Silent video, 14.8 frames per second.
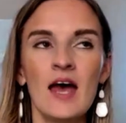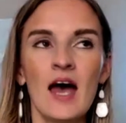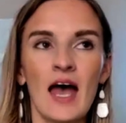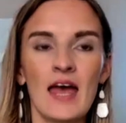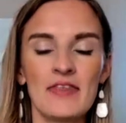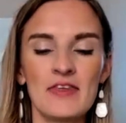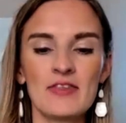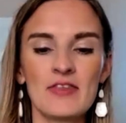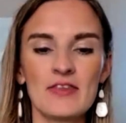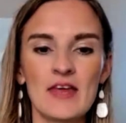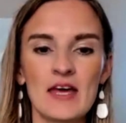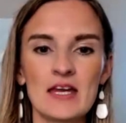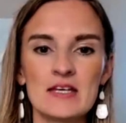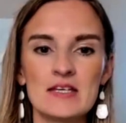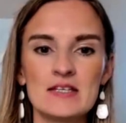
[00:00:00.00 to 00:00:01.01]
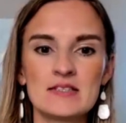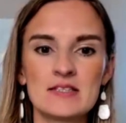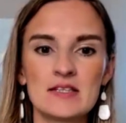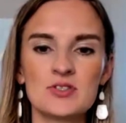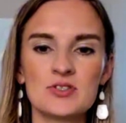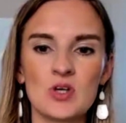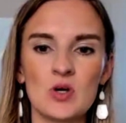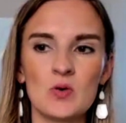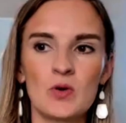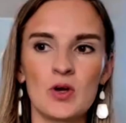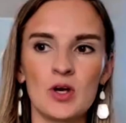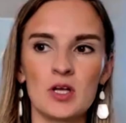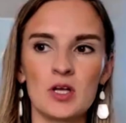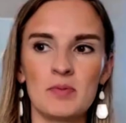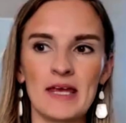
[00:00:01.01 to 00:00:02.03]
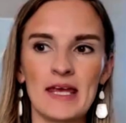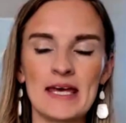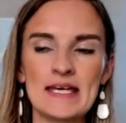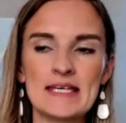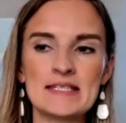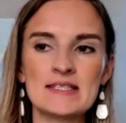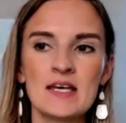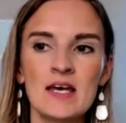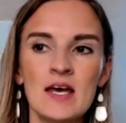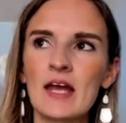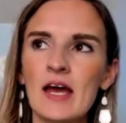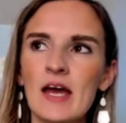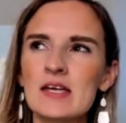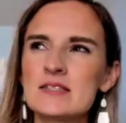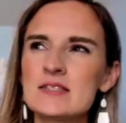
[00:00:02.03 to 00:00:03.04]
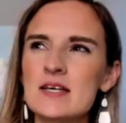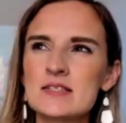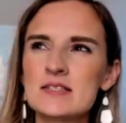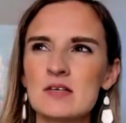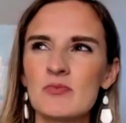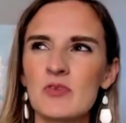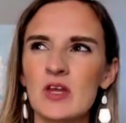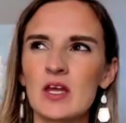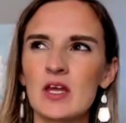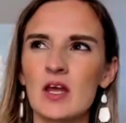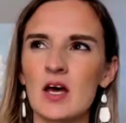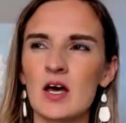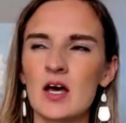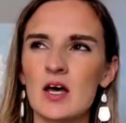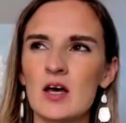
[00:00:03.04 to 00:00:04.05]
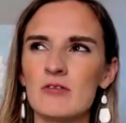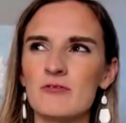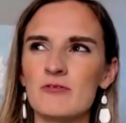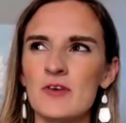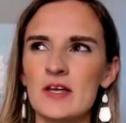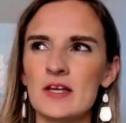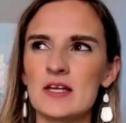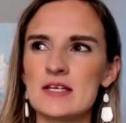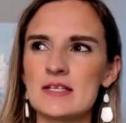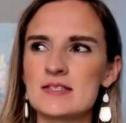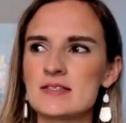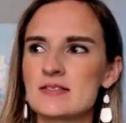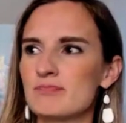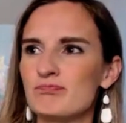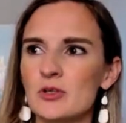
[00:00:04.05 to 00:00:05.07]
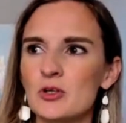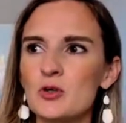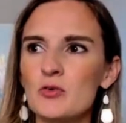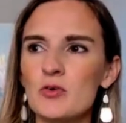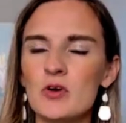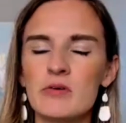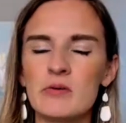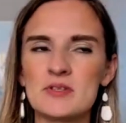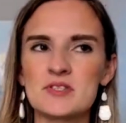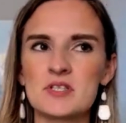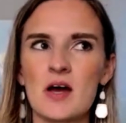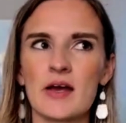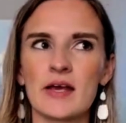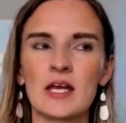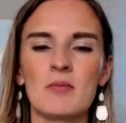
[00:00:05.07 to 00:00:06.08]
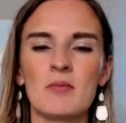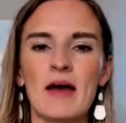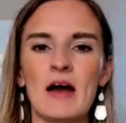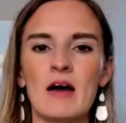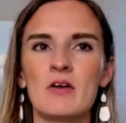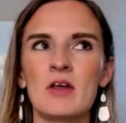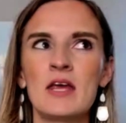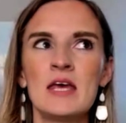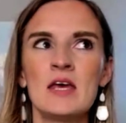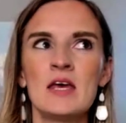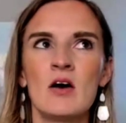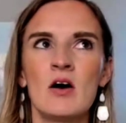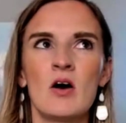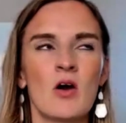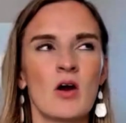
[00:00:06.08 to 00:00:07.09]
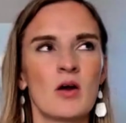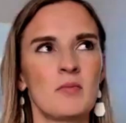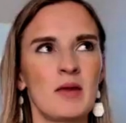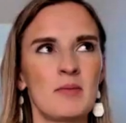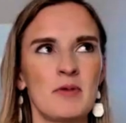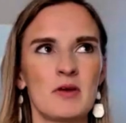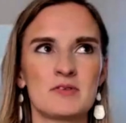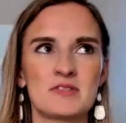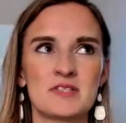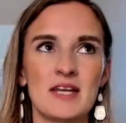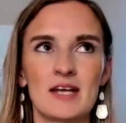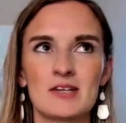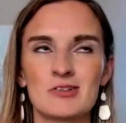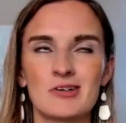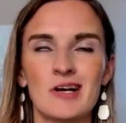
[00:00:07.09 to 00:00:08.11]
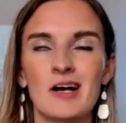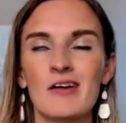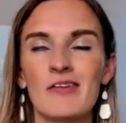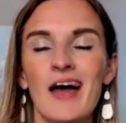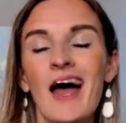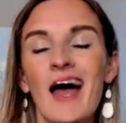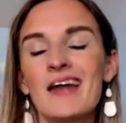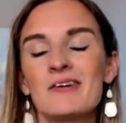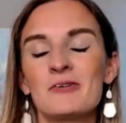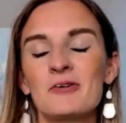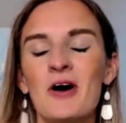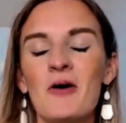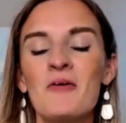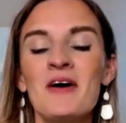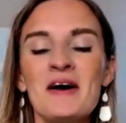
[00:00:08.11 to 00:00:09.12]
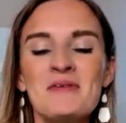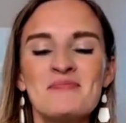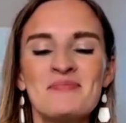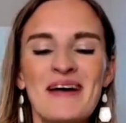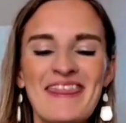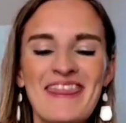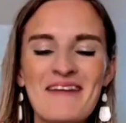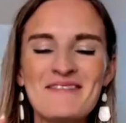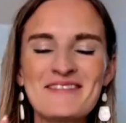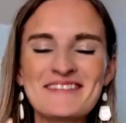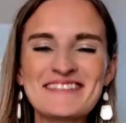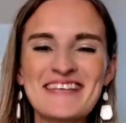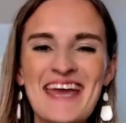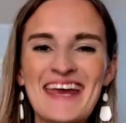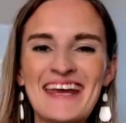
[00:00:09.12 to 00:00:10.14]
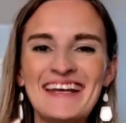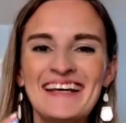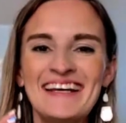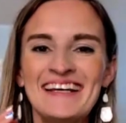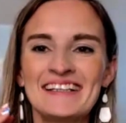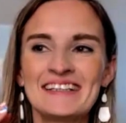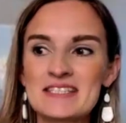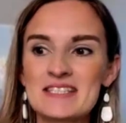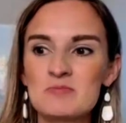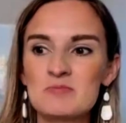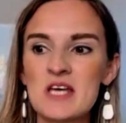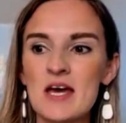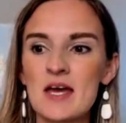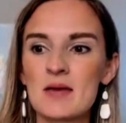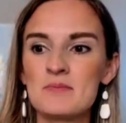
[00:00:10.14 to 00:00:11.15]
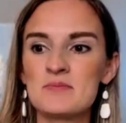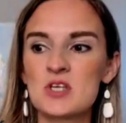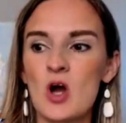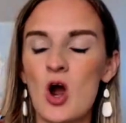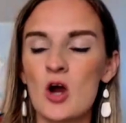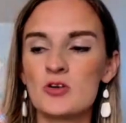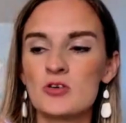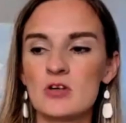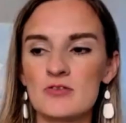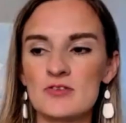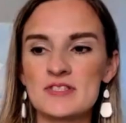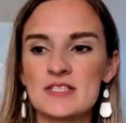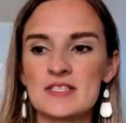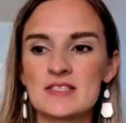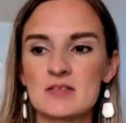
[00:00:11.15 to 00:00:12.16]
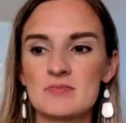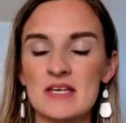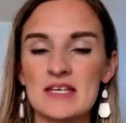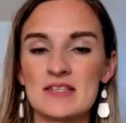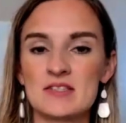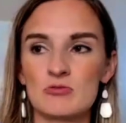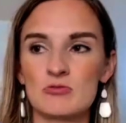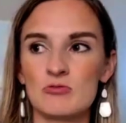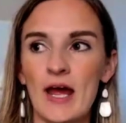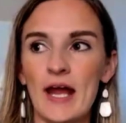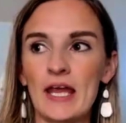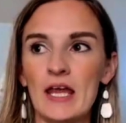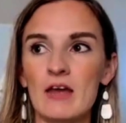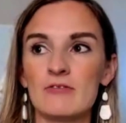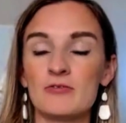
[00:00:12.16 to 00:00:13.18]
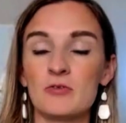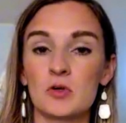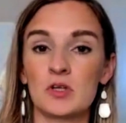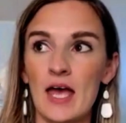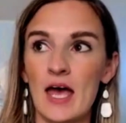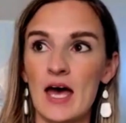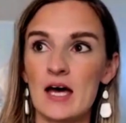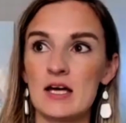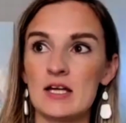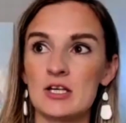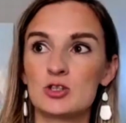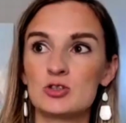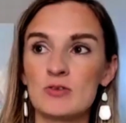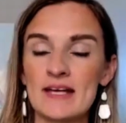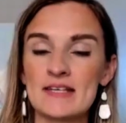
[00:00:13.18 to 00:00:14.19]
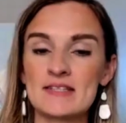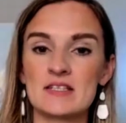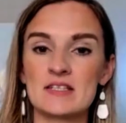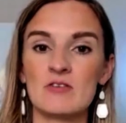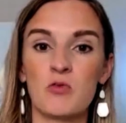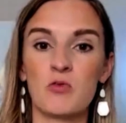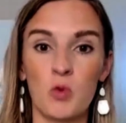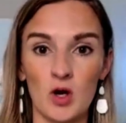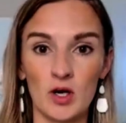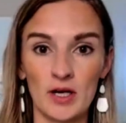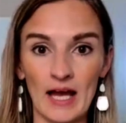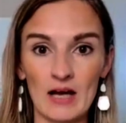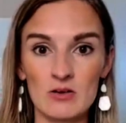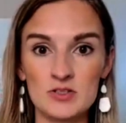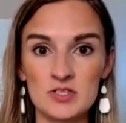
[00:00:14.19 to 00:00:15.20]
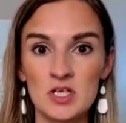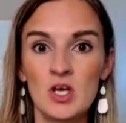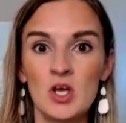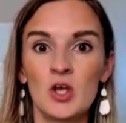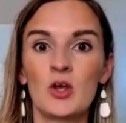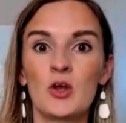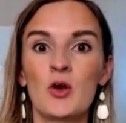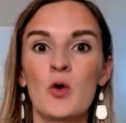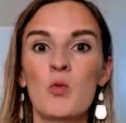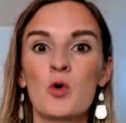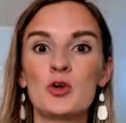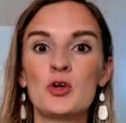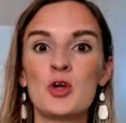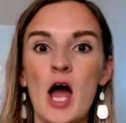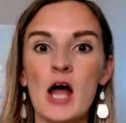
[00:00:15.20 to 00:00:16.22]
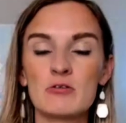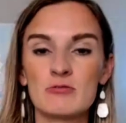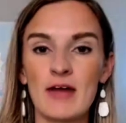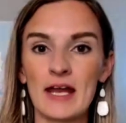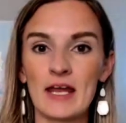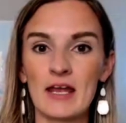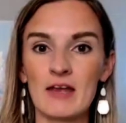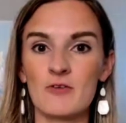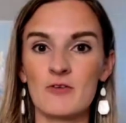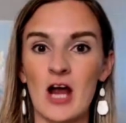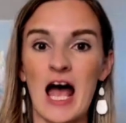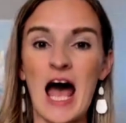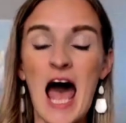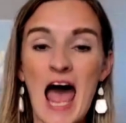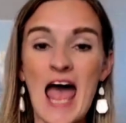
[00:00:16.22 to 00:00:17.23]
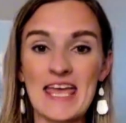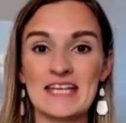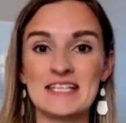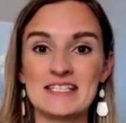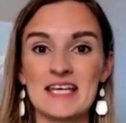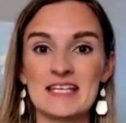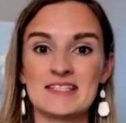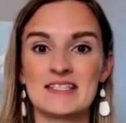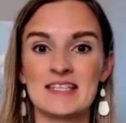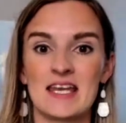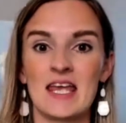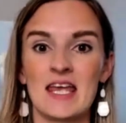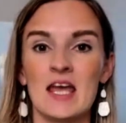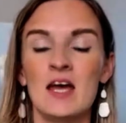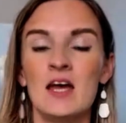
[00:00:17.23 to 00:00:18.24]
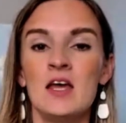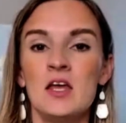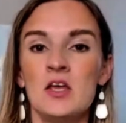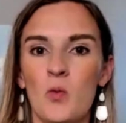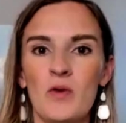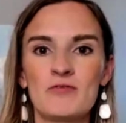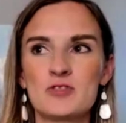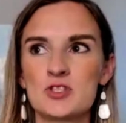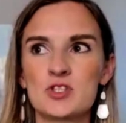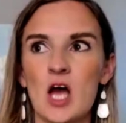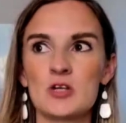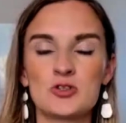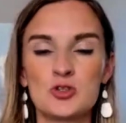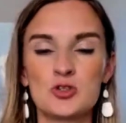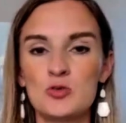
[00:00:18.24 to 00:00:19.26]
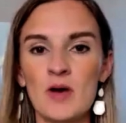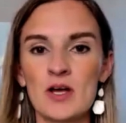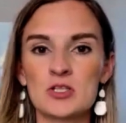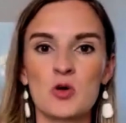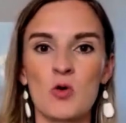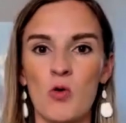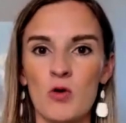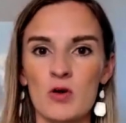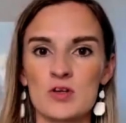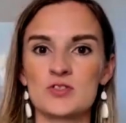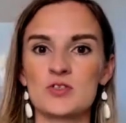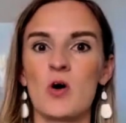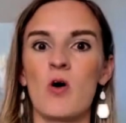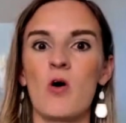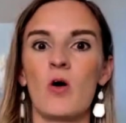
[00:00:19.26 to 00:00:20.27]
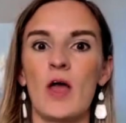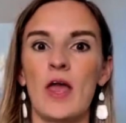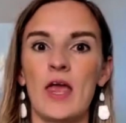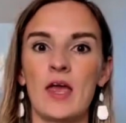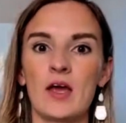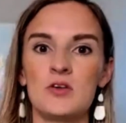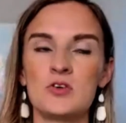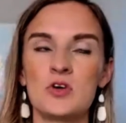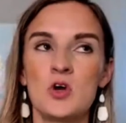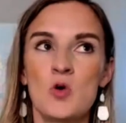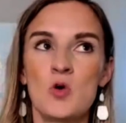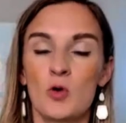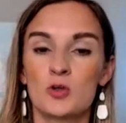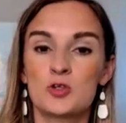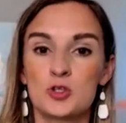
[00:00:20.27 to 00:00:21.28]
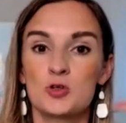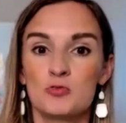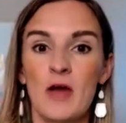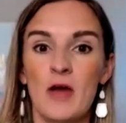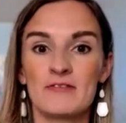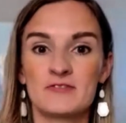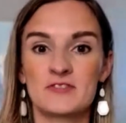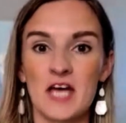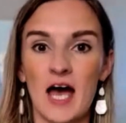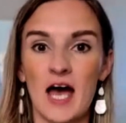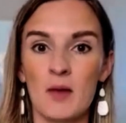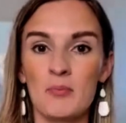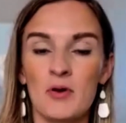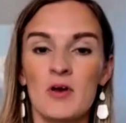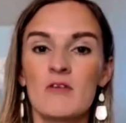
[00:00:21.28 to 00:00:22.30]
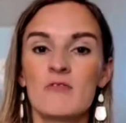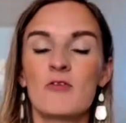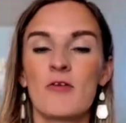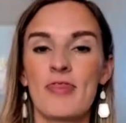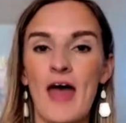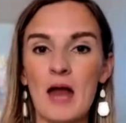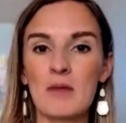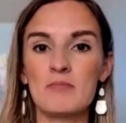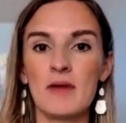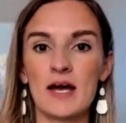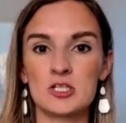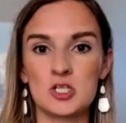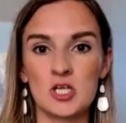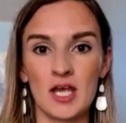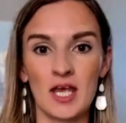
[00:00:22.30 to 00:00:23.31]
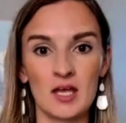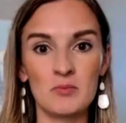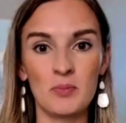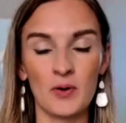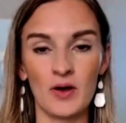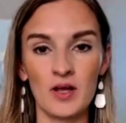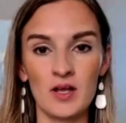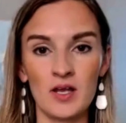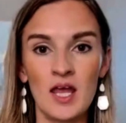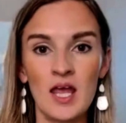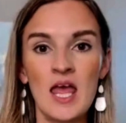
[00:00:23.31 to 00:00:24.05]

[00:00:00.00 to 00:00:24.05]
I think that that is so good because I saw something a fitness guru was talking about, or maybe it was a natural health, I don't know. But they were saying sometimes our nervous system isn't ready for an aggressive workout. We're not ready for a high intensity. We've just got too much cortisol and we're too revved up for that much input.